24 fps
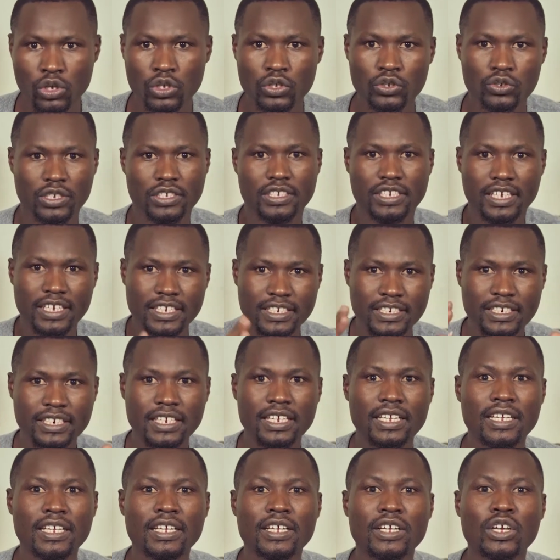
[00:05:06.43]
So I just
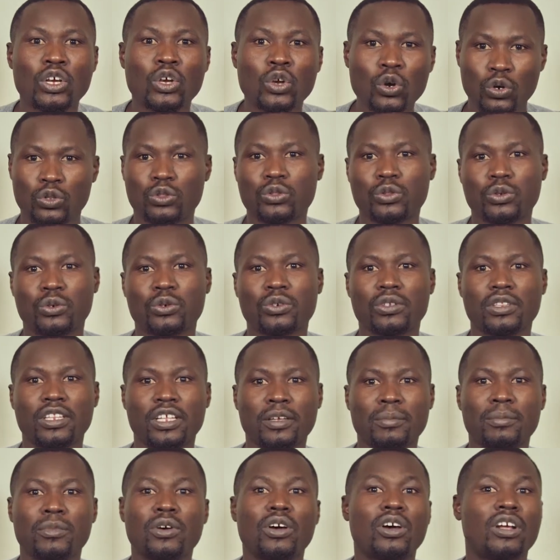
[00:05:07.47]
go through
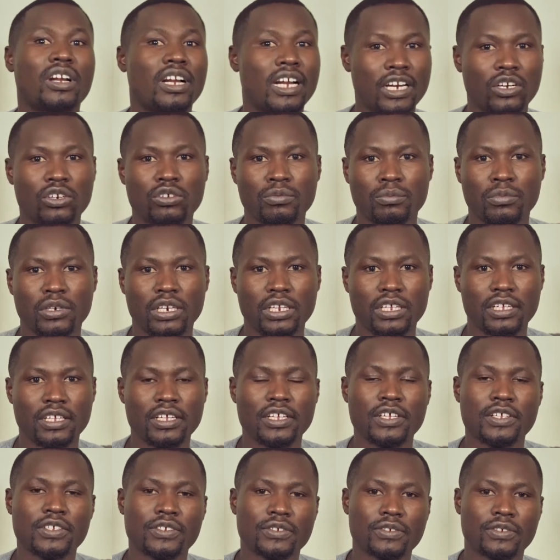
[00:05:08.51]
them randomly.
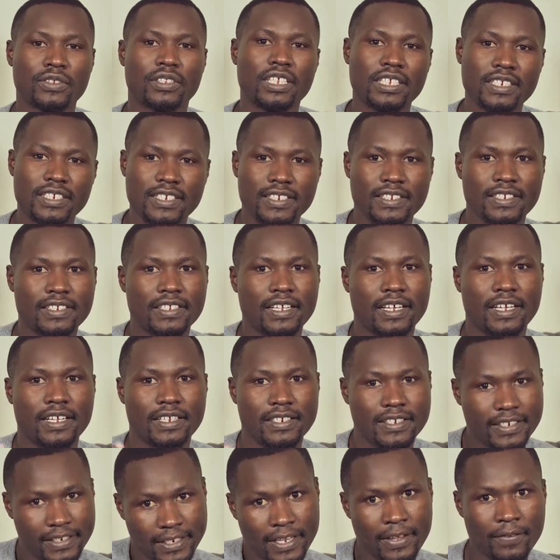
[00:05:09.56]
So this is the
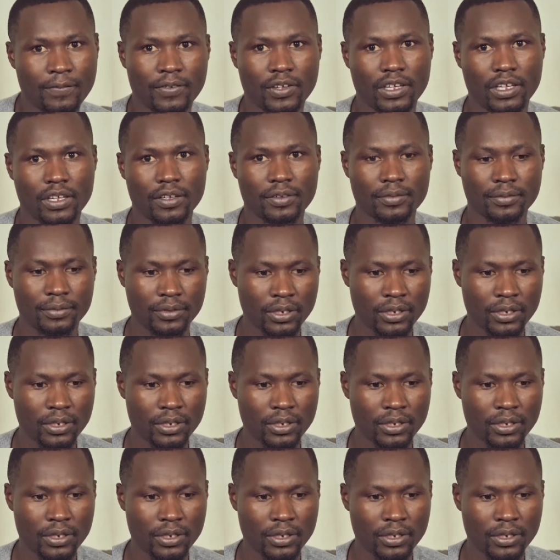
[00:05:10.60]
saving.